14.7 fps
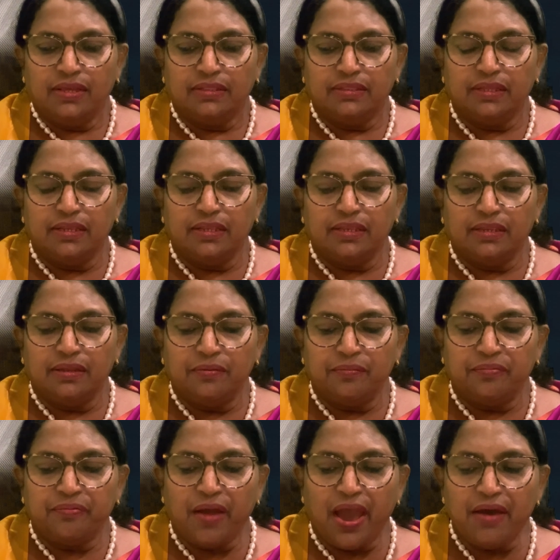Then
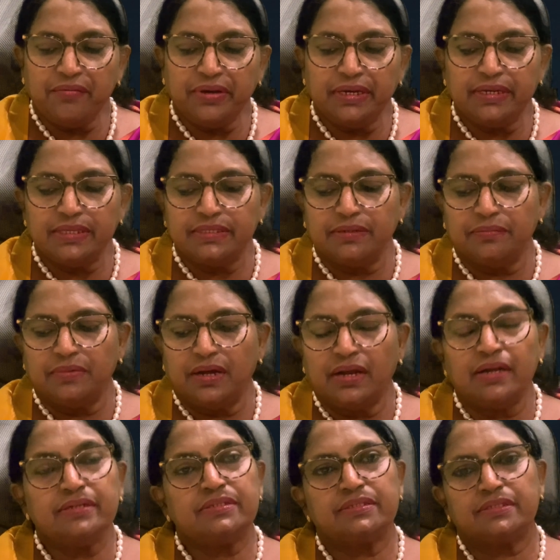favoritism
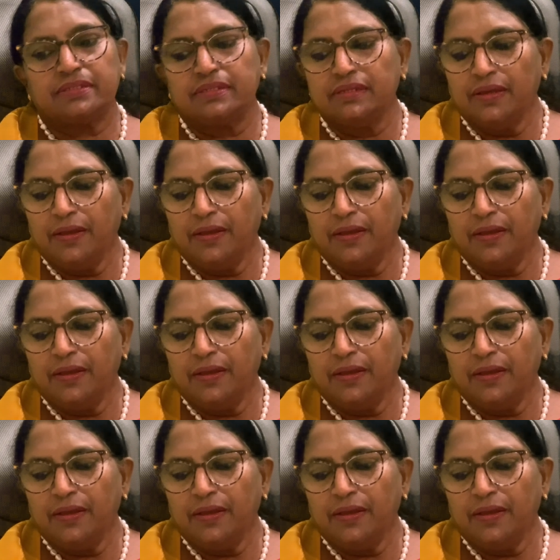hurts